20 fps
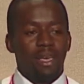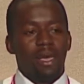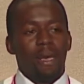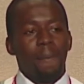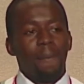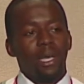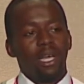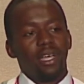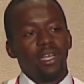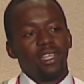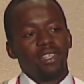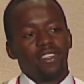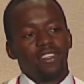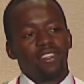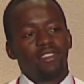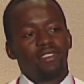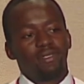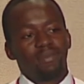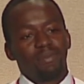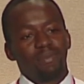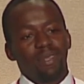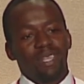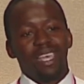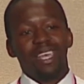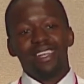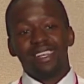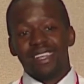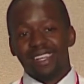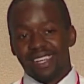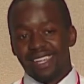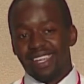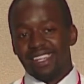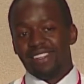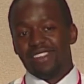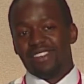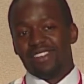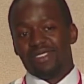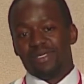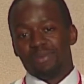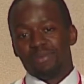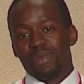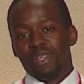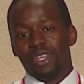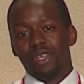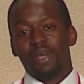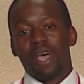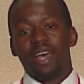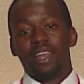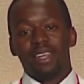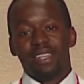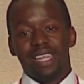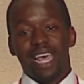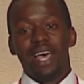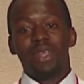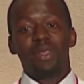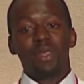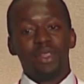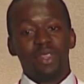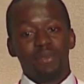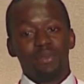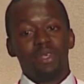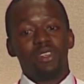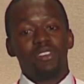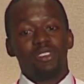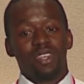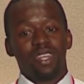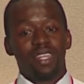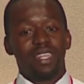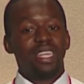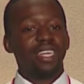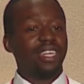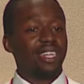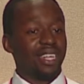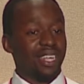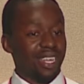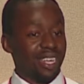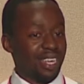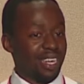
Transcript: because the Indian kids knew how to download the music illegally.